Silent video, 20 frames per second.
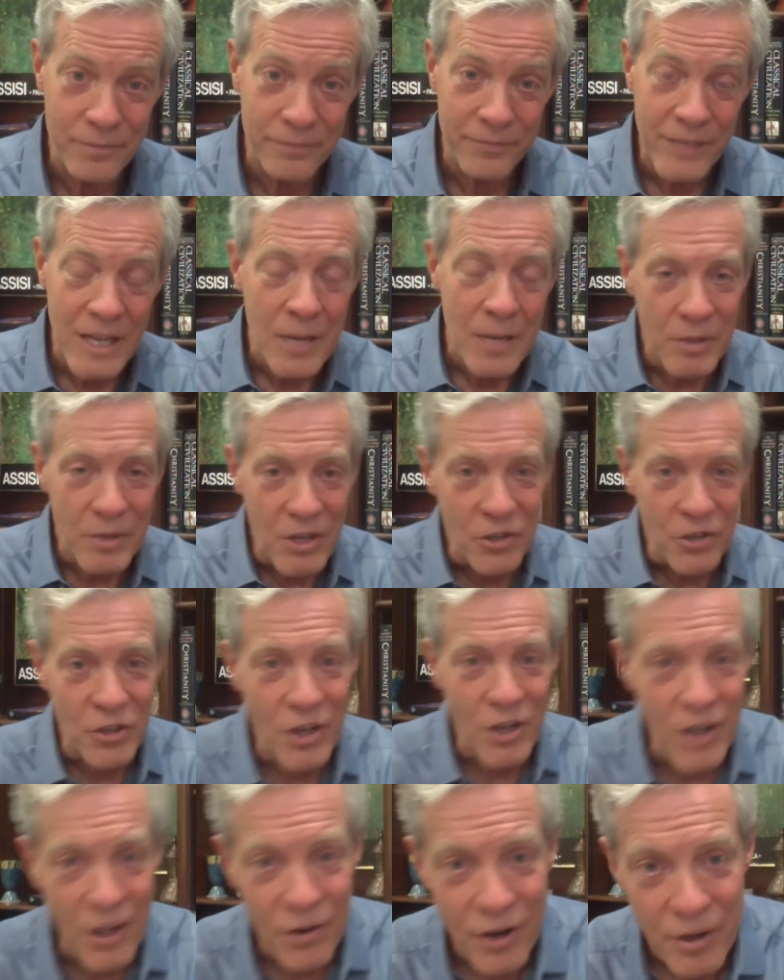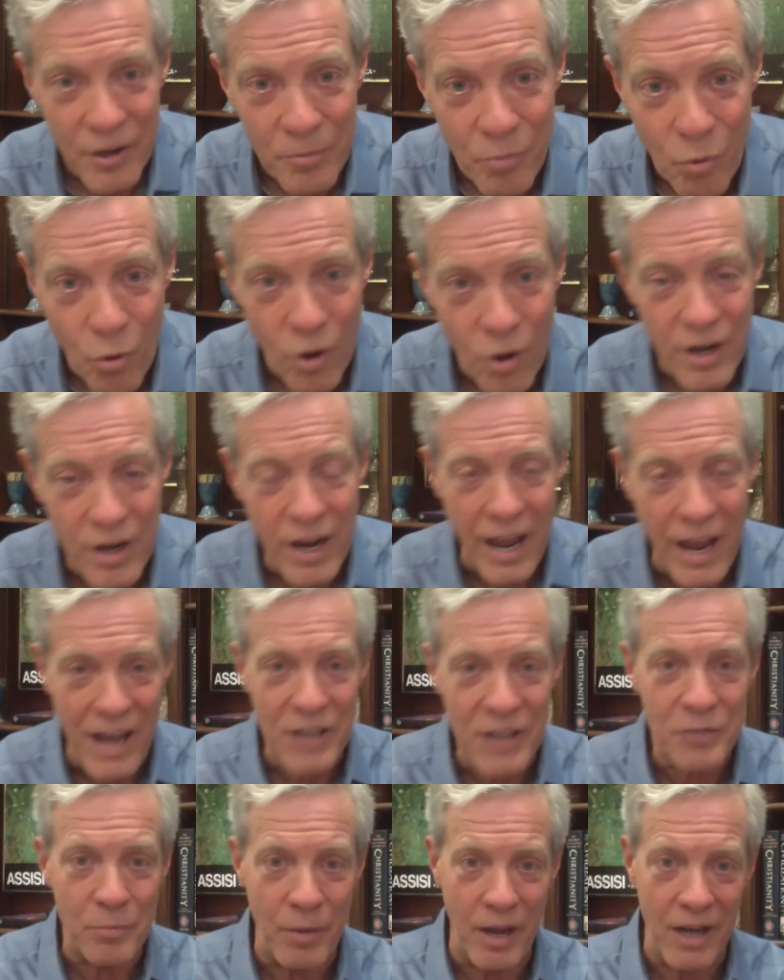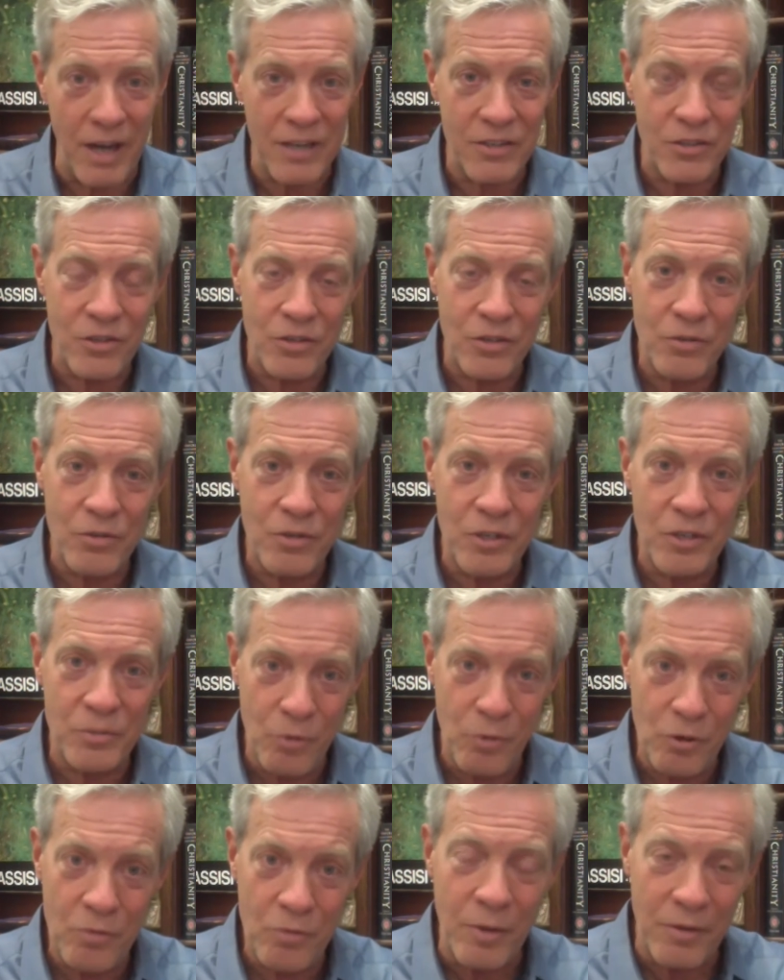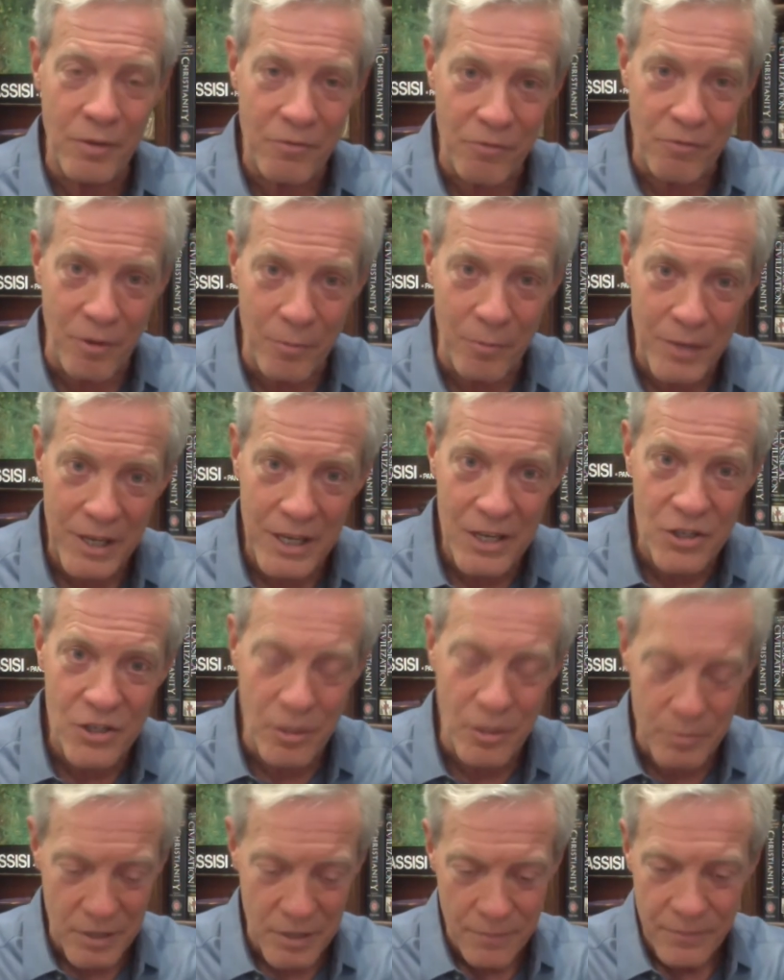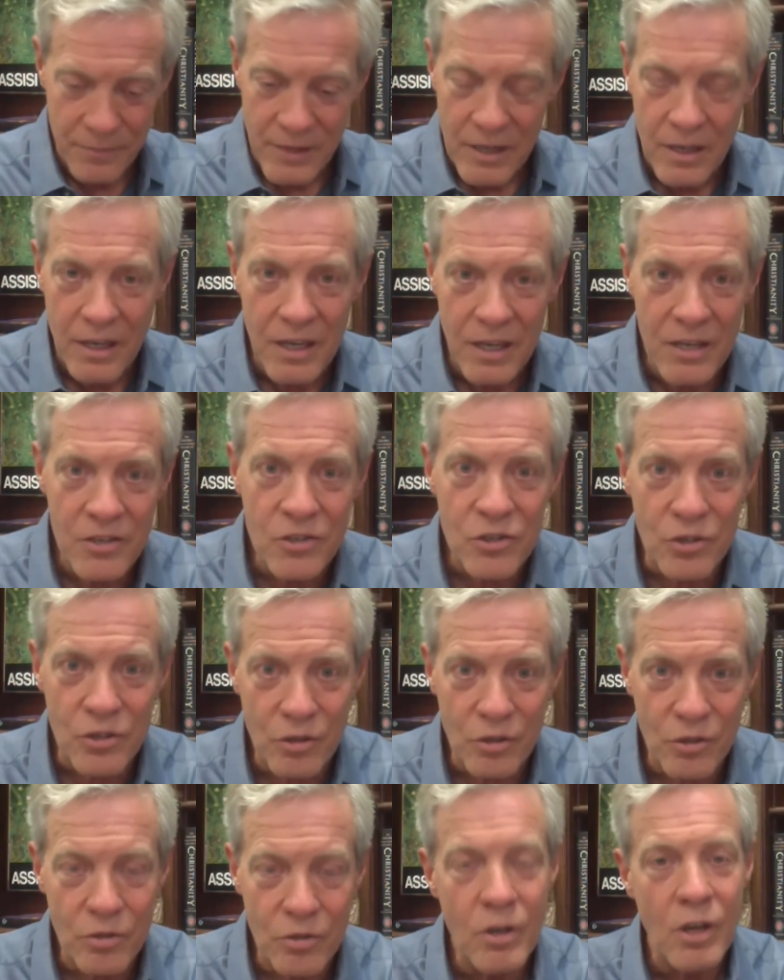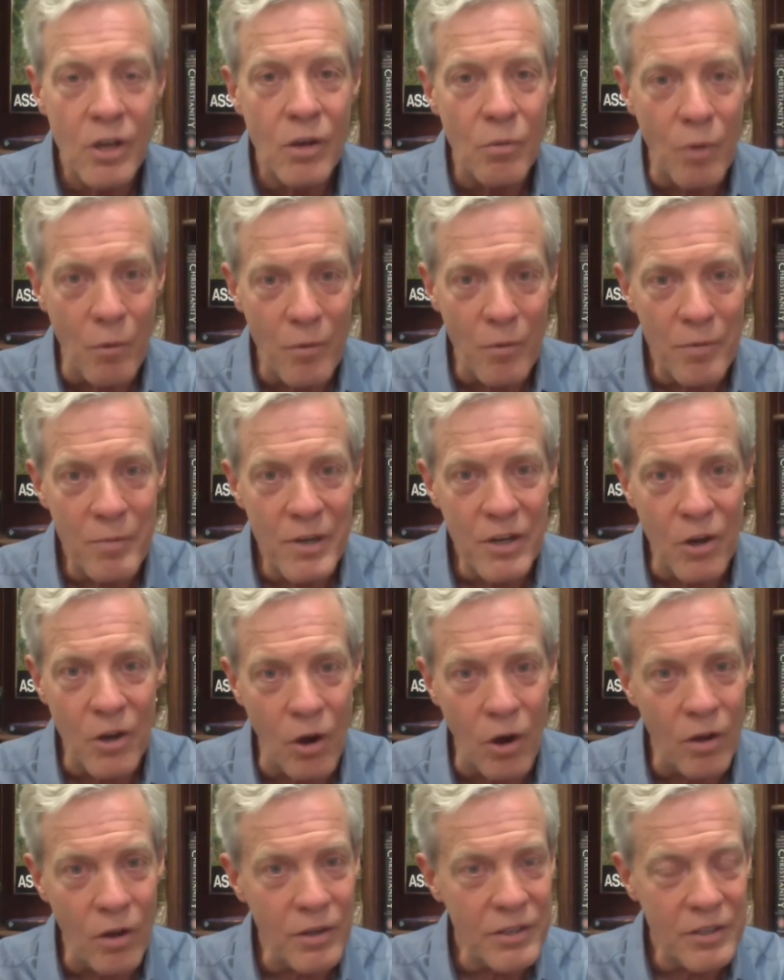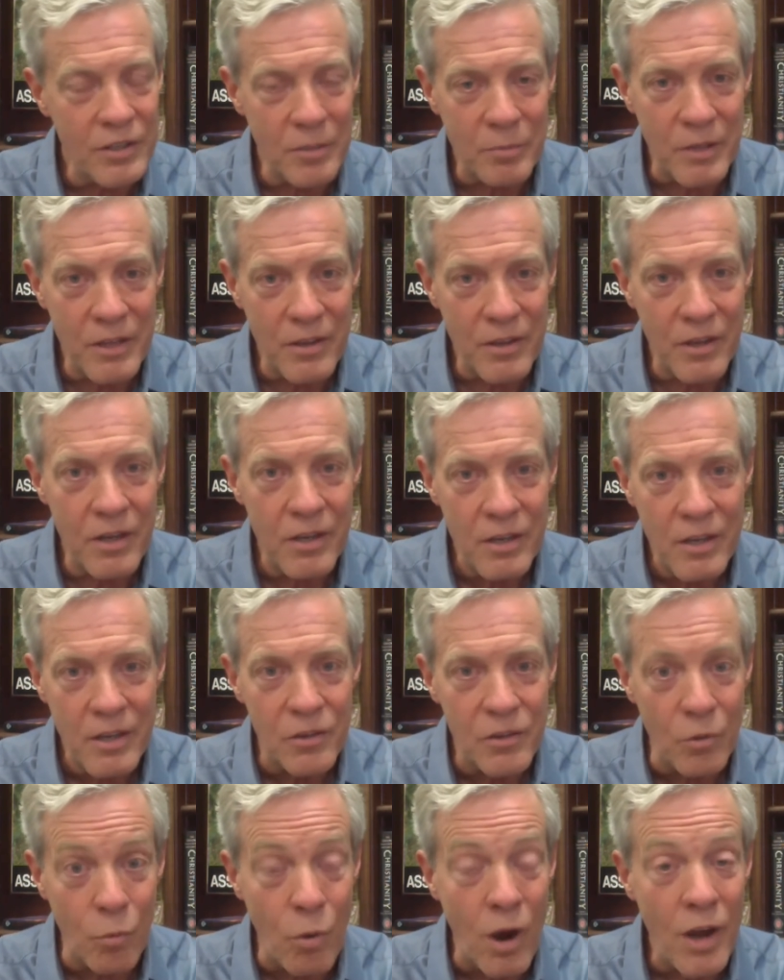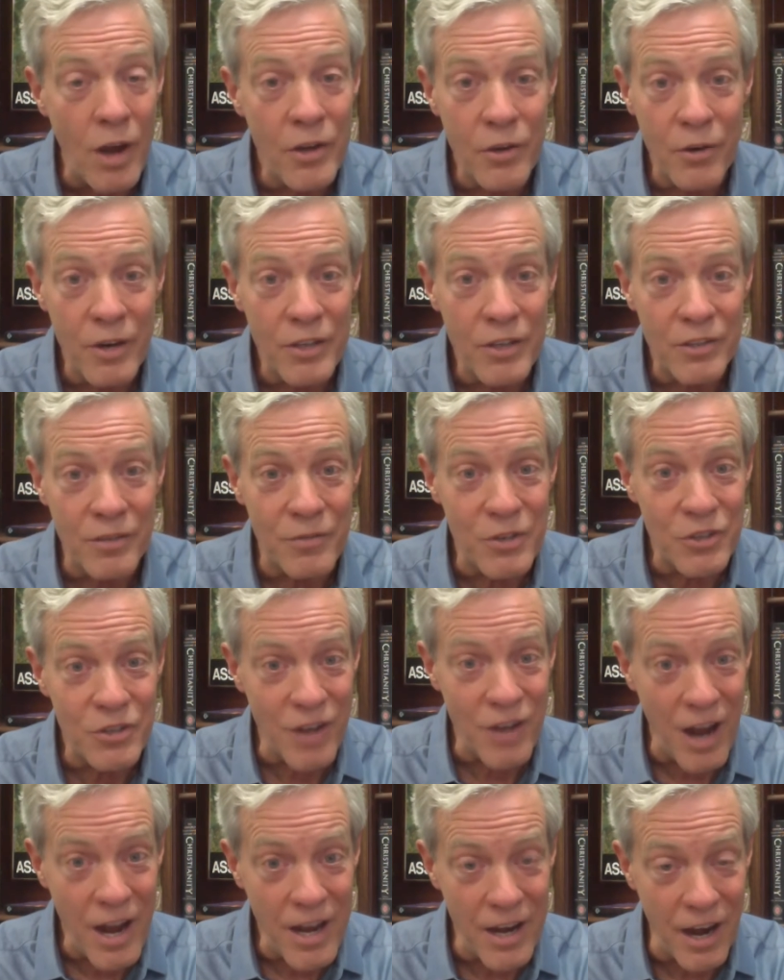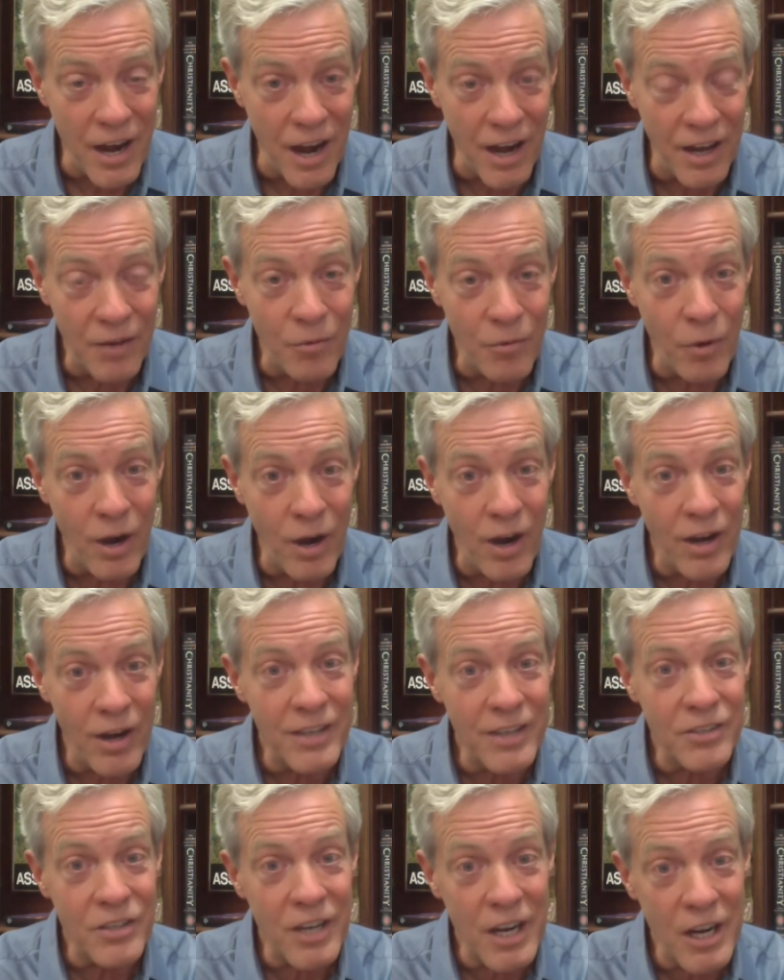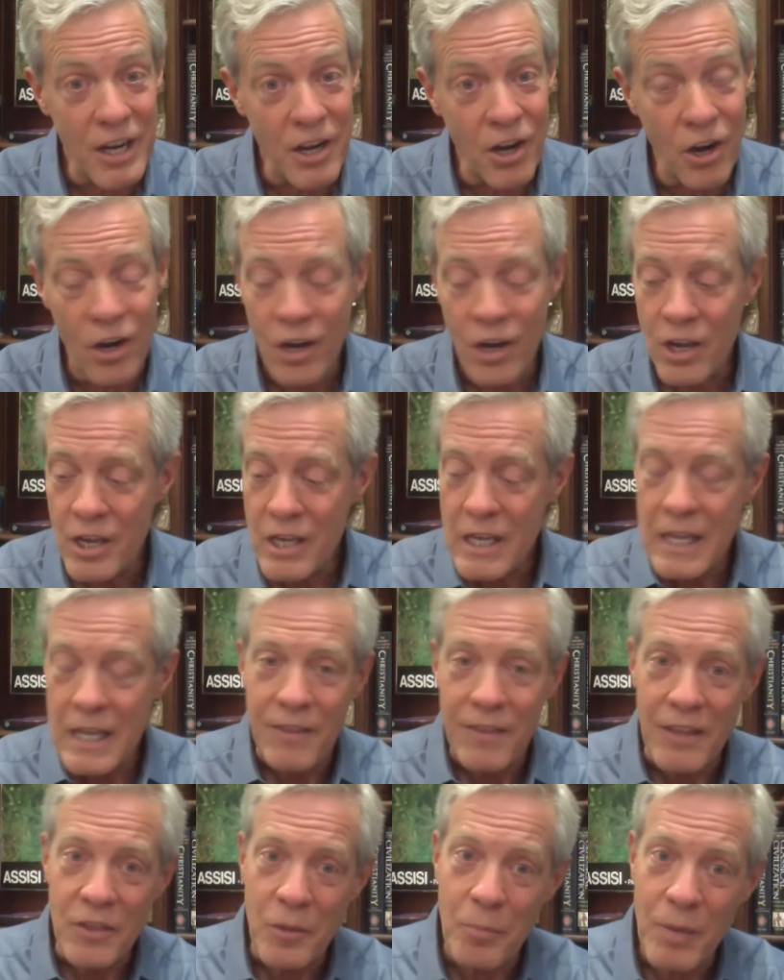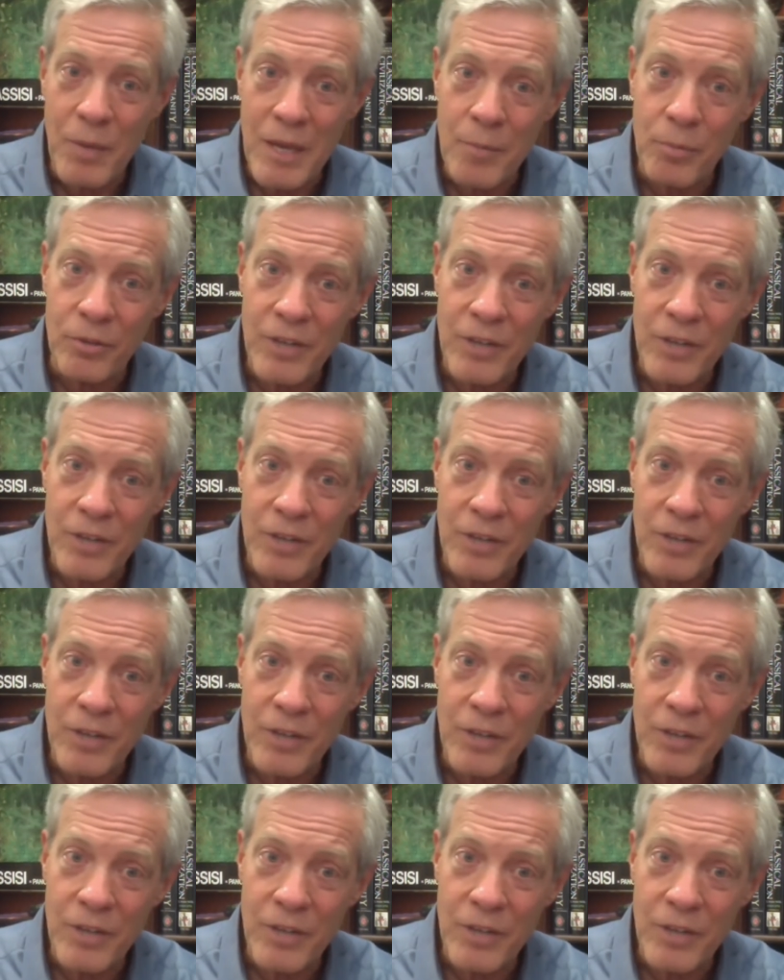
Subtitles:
But there's another important aspect to this movement from Egypt into what we've been calling simply the wanderings of the Sinai, where it's here that the people now